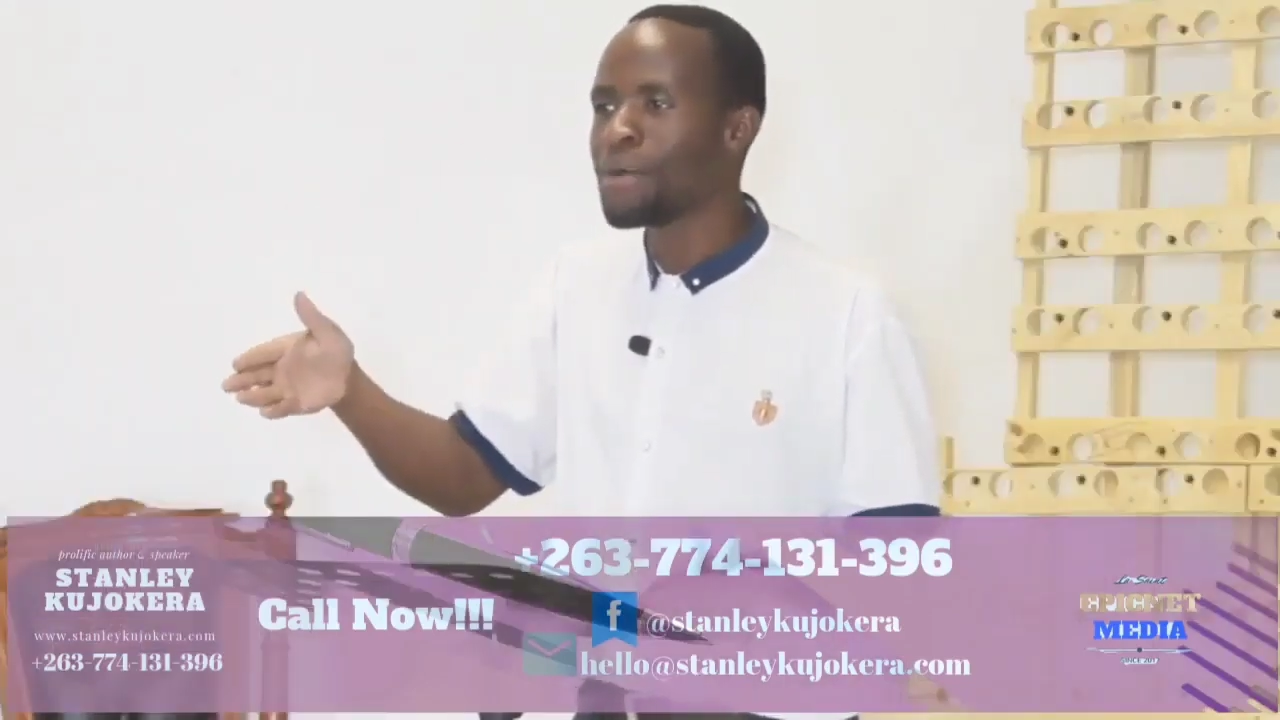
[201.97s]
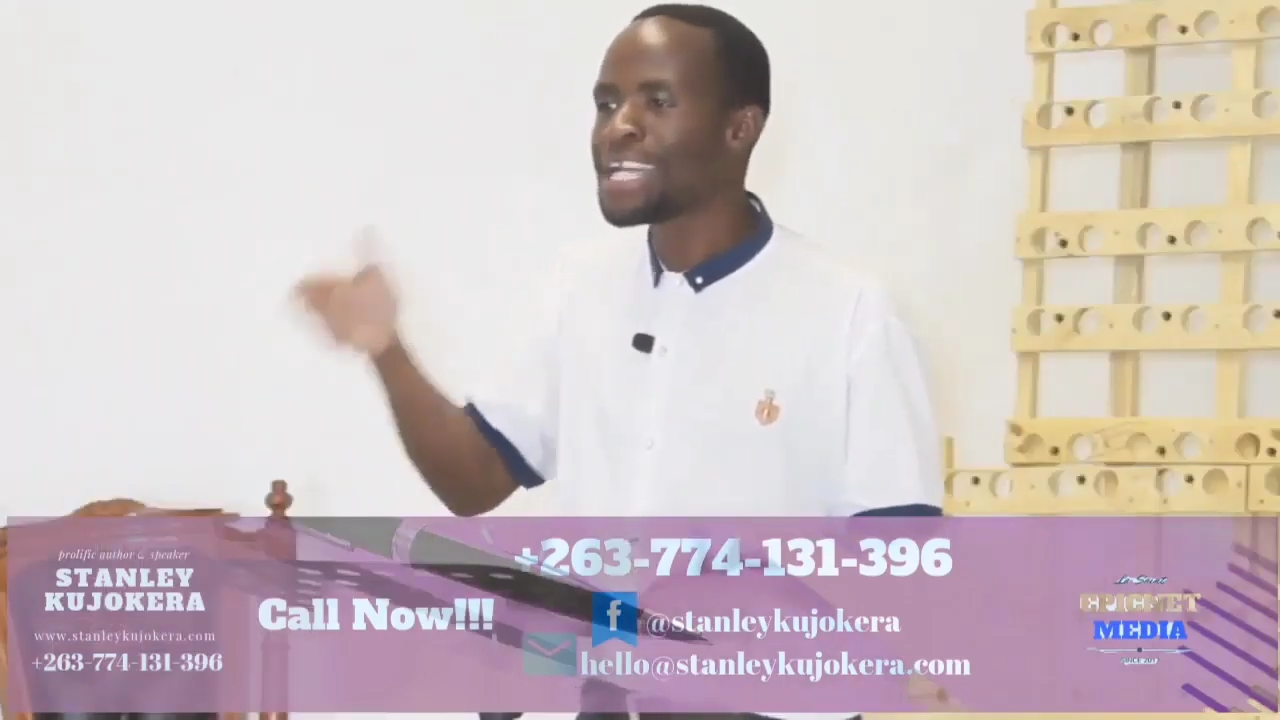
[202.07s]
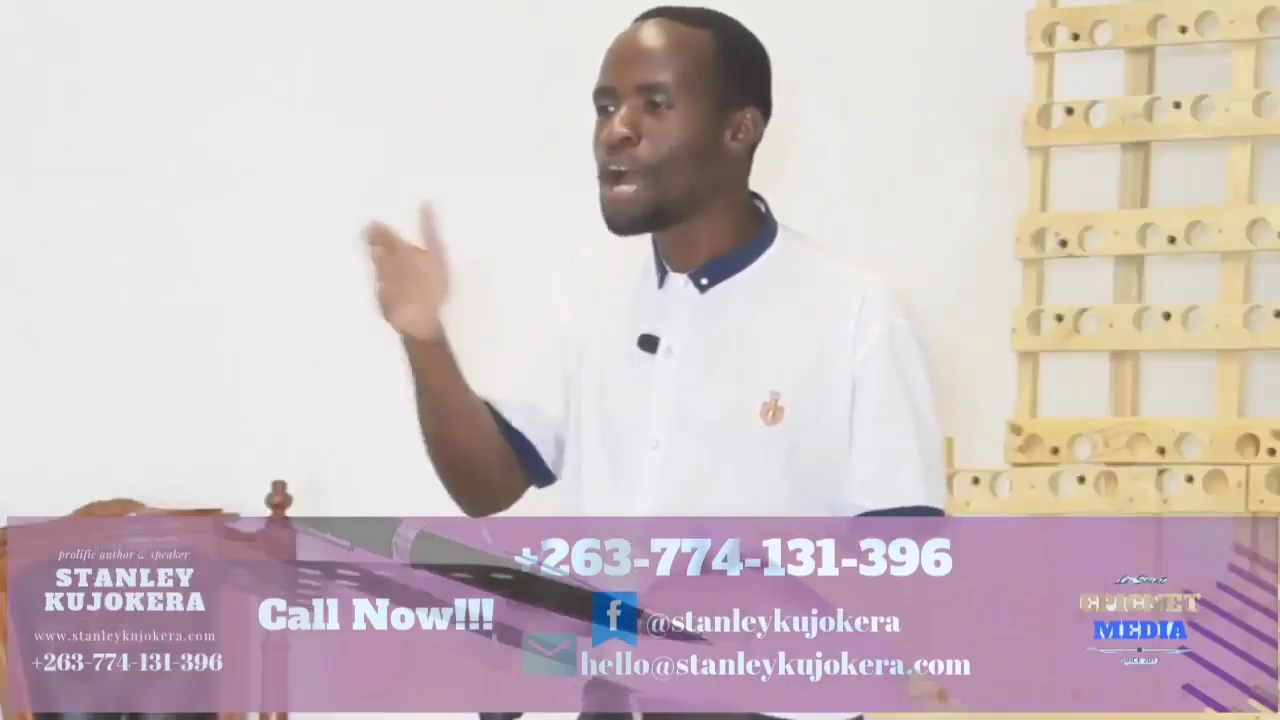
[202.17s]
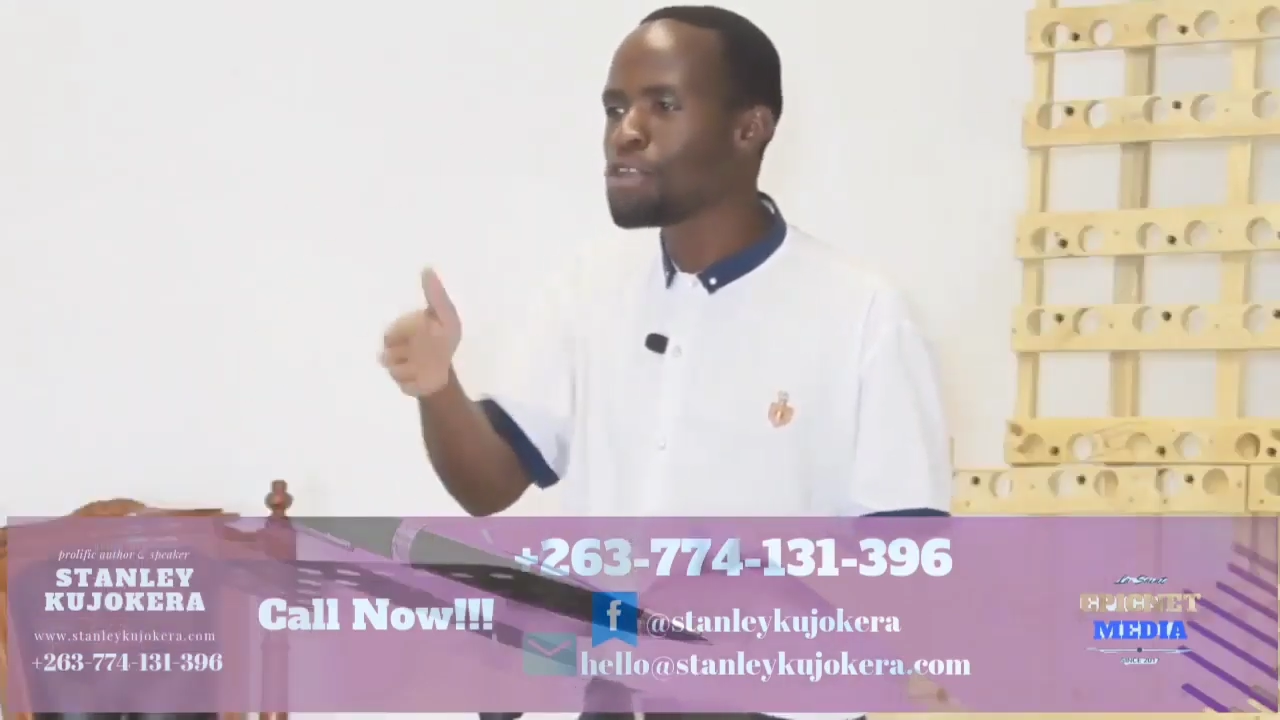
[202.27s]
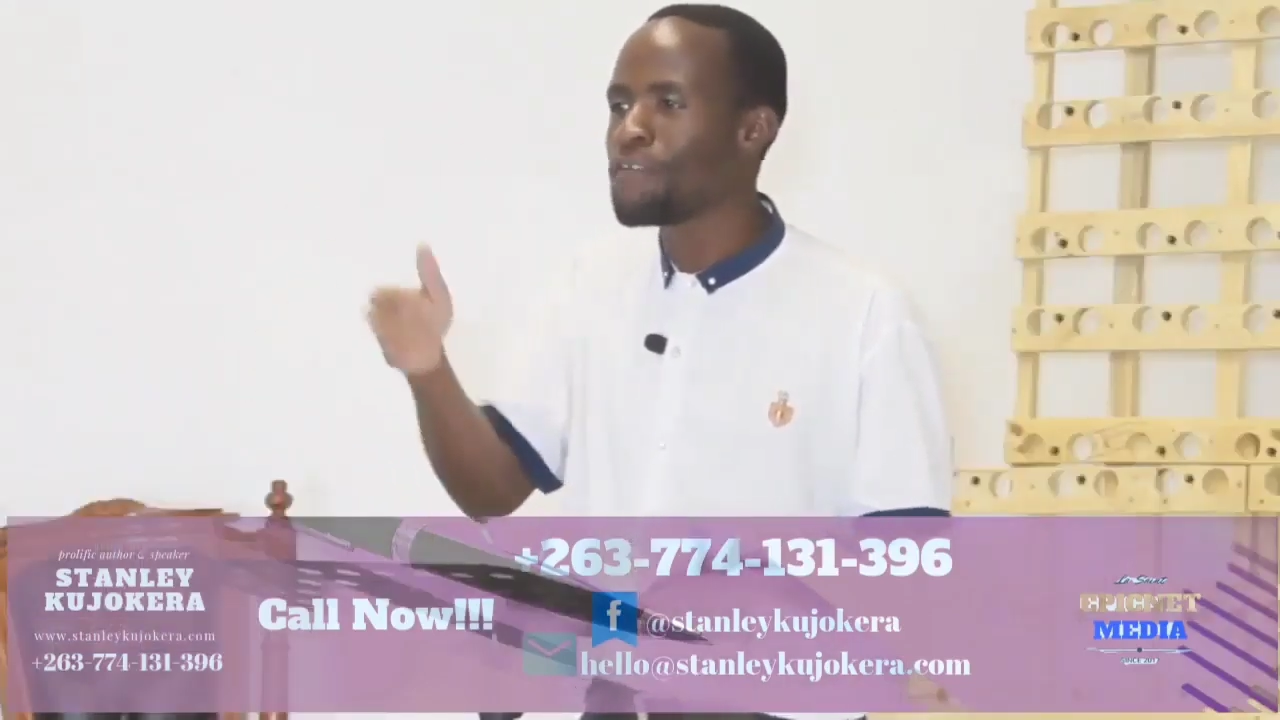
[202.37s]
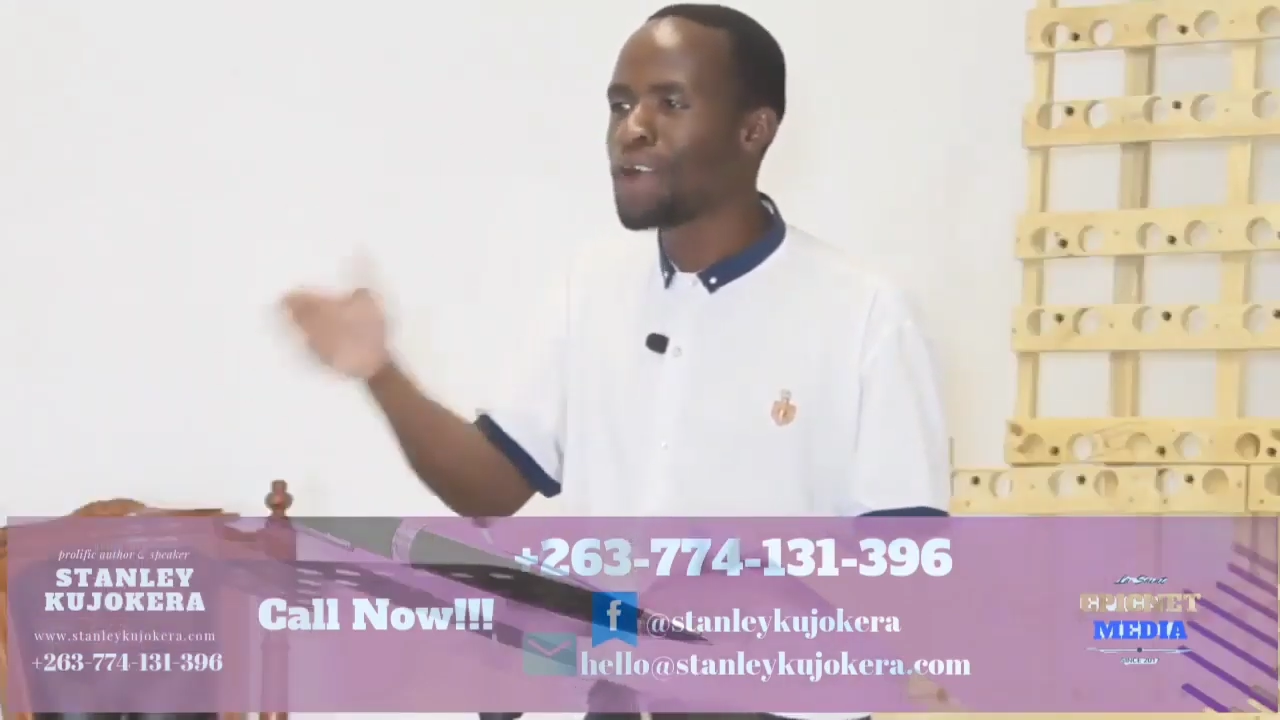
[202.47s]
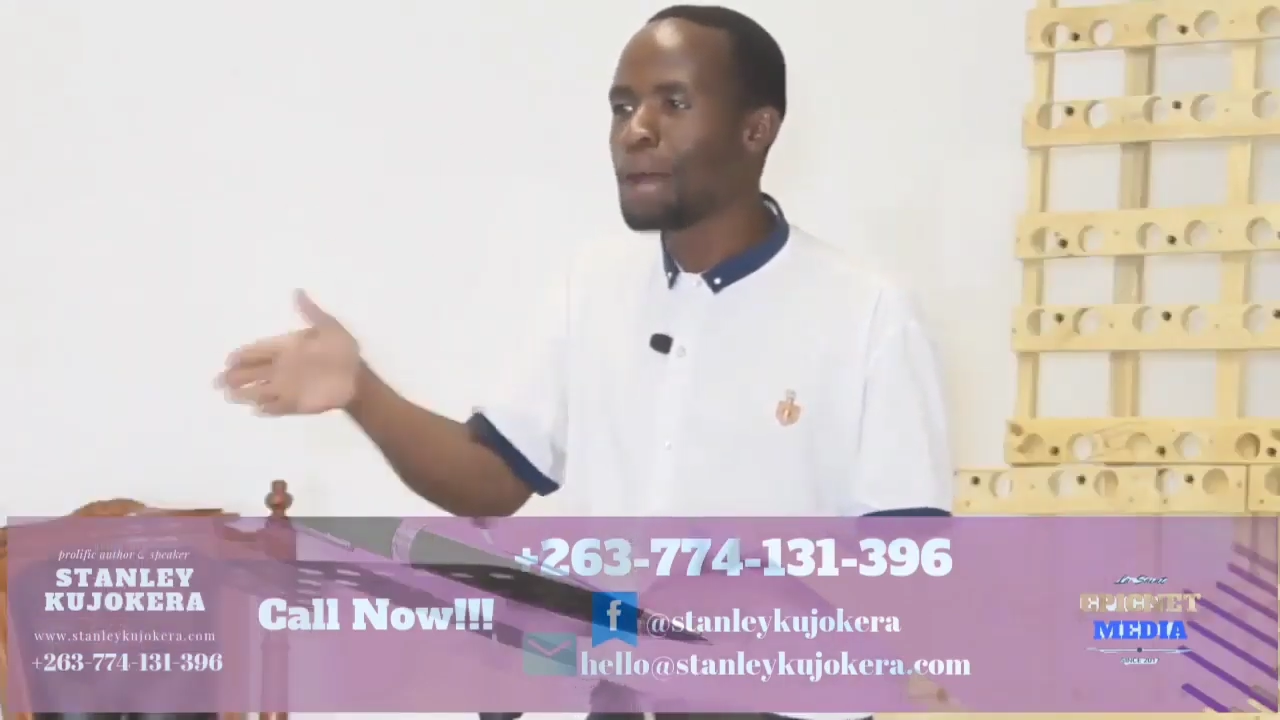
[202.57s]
But now you